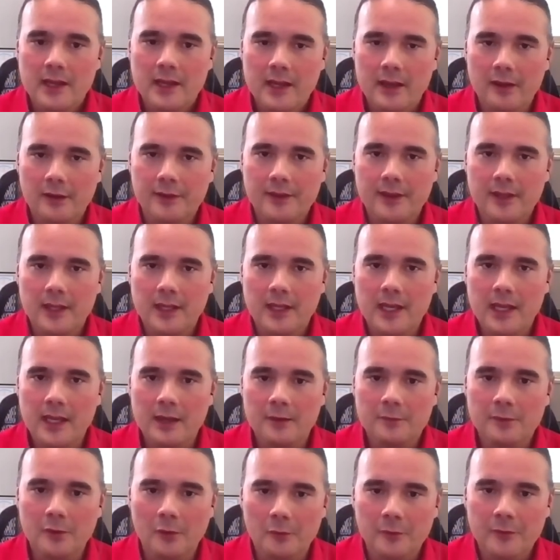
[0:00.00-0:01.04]
healthy,
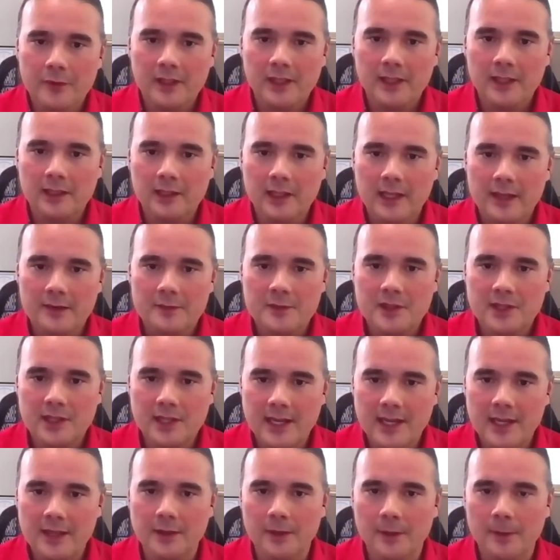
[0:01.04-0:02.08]
and fulfilling lives
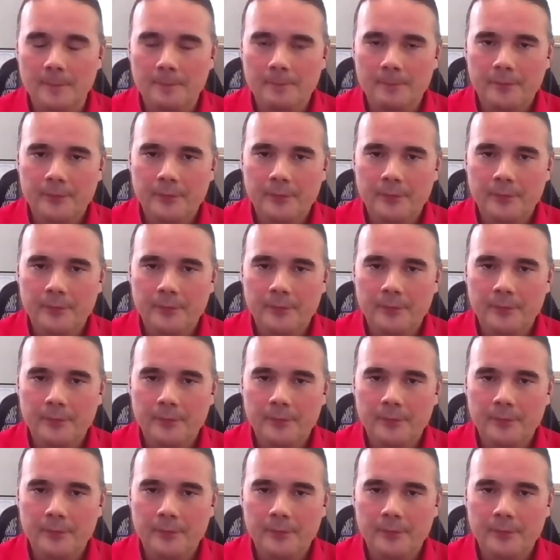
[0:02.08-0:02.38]
together